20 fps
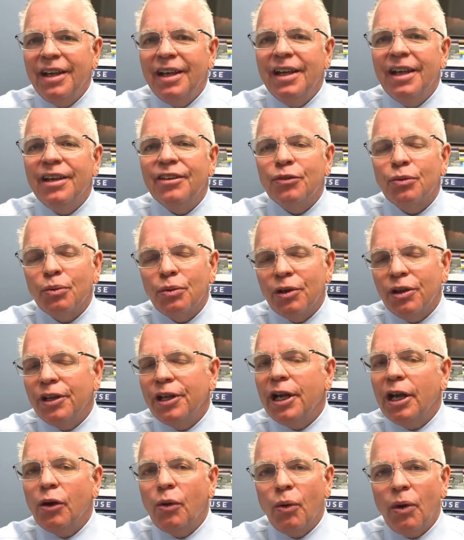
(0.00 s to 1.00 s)
It's
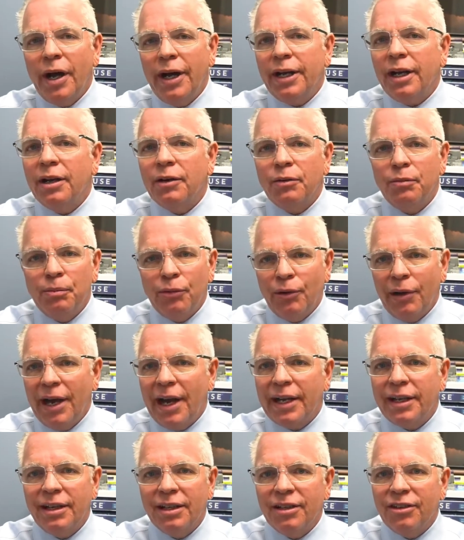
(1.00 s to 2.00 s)
really quite a
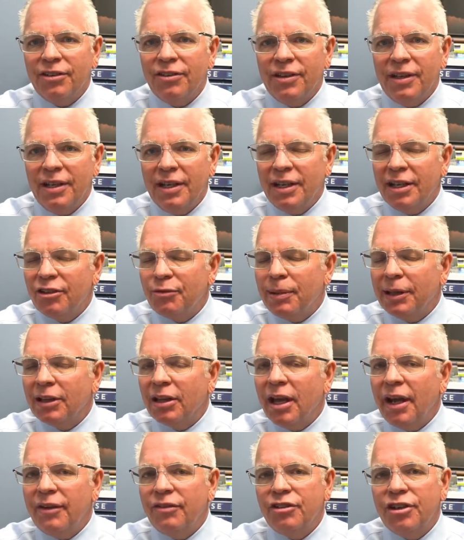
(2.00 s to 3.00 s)
miraculous thing. It's been
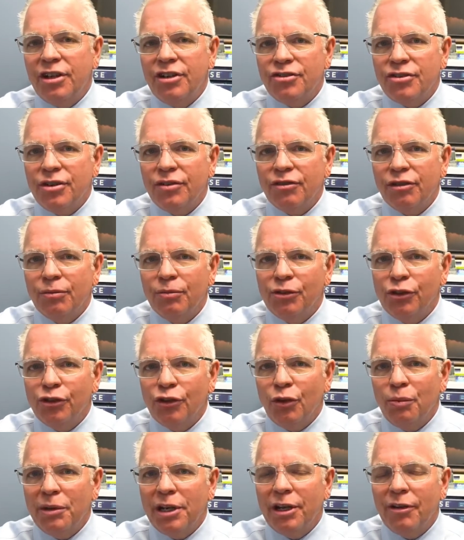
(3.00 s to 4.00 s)
life-changing for
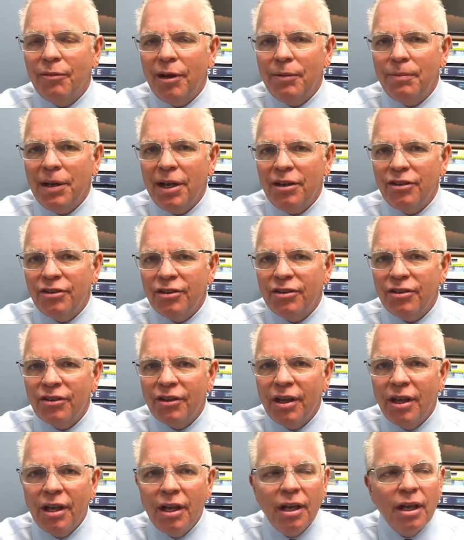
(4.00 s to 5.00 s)
so many of my patients.
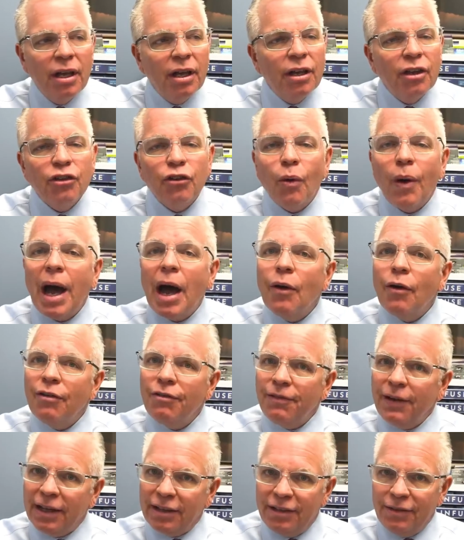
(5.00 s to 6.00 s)
So how
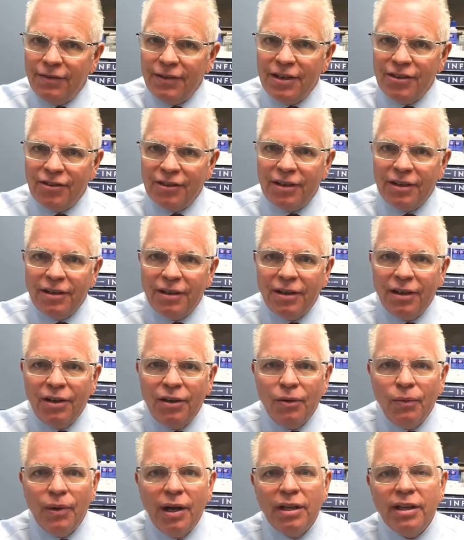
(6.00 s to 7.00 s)
effective is it?
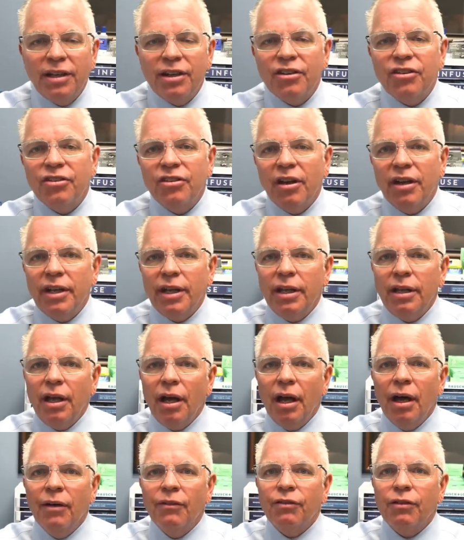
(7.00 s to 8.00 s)
Well, in a study
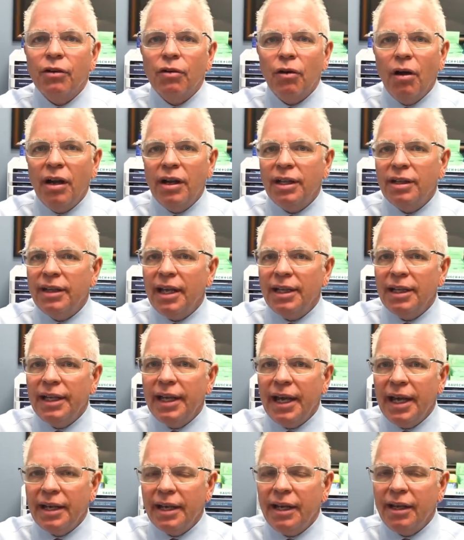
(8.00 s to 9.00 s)
of chronic daily
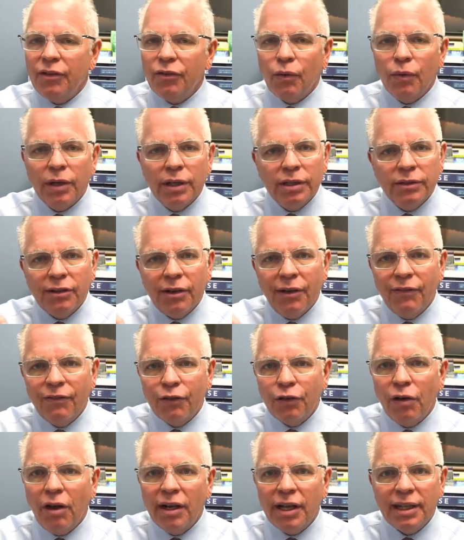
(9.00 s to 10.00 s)
headaches, or of
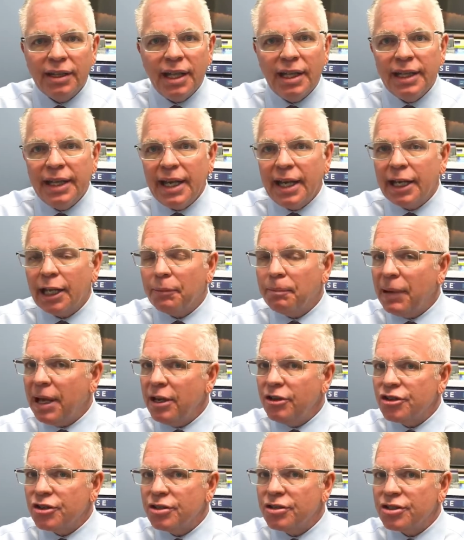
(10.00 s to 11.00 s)
chronic daily headache
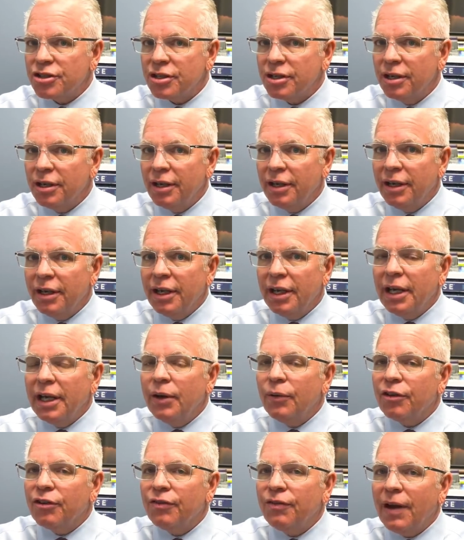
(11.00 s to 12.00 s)
patients, it
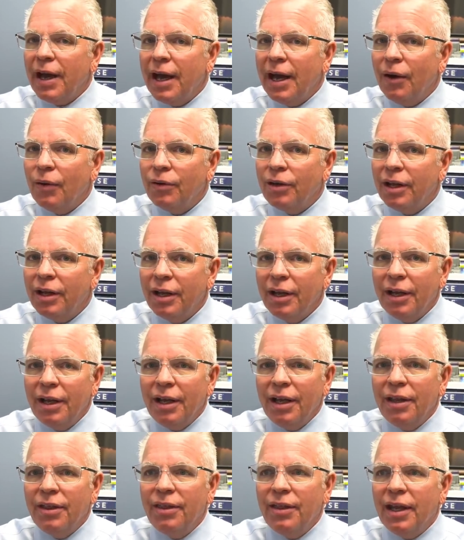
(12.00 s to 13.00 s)
was found
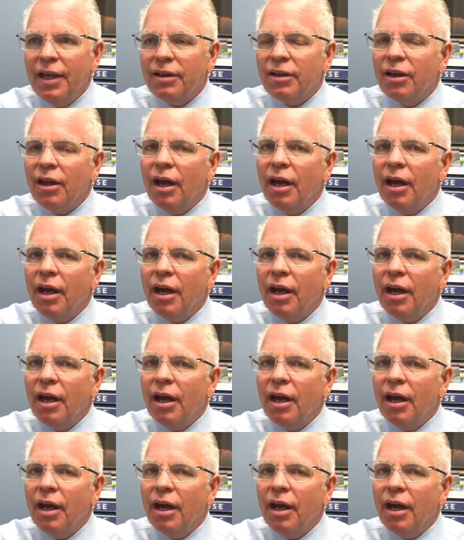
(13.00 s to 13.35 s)
that